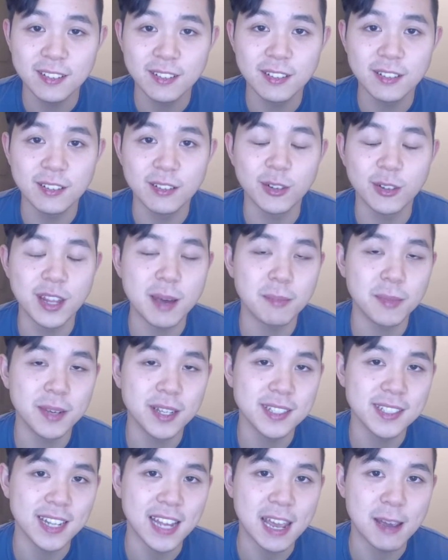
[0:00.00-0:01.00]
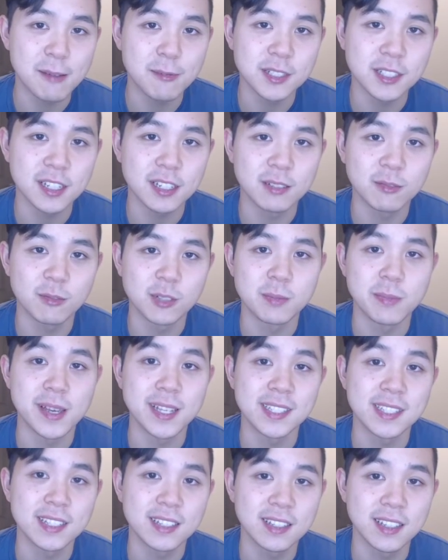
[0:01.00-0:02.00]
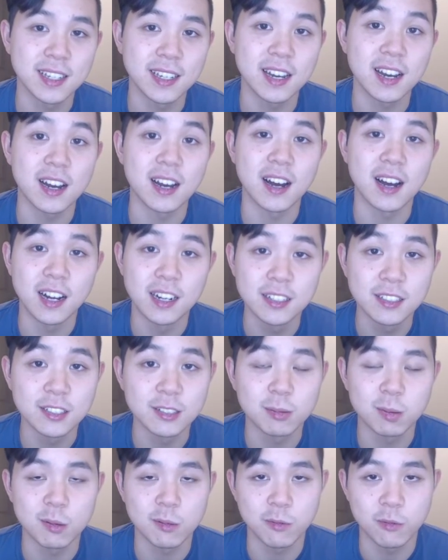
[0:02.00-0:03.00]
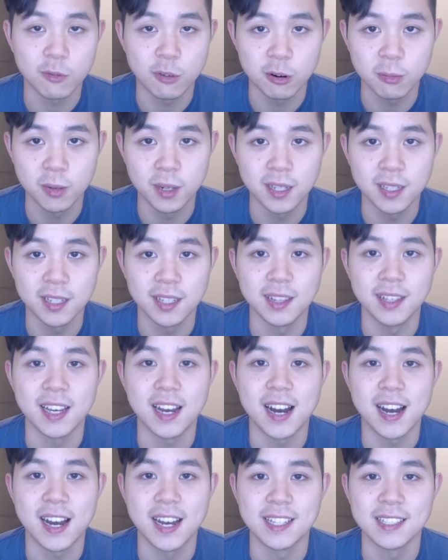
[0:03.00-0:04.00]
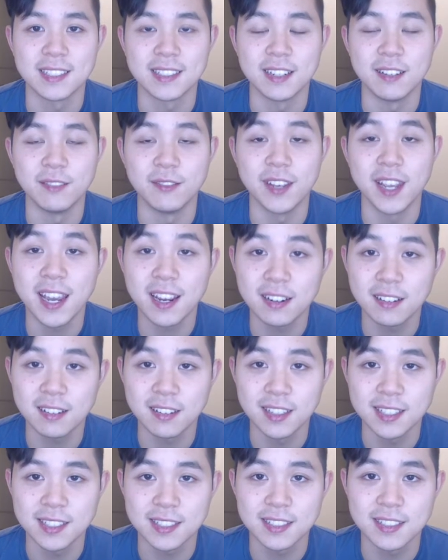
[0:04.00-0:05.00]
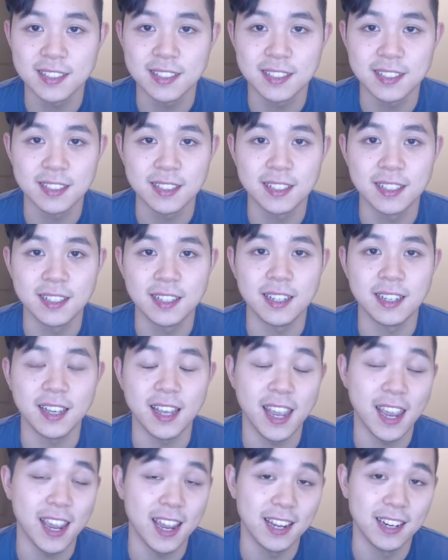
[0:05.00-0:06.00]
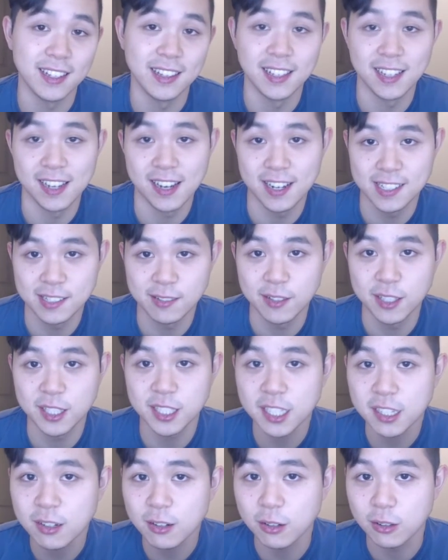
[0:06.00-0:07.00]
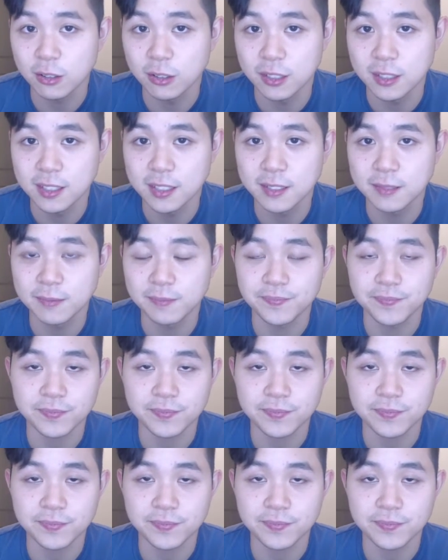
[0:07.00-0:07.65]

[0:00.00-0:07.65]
Well, that means that Amazon was basically underperforming in the eyes of the analysts and in the eyes of the shareholders.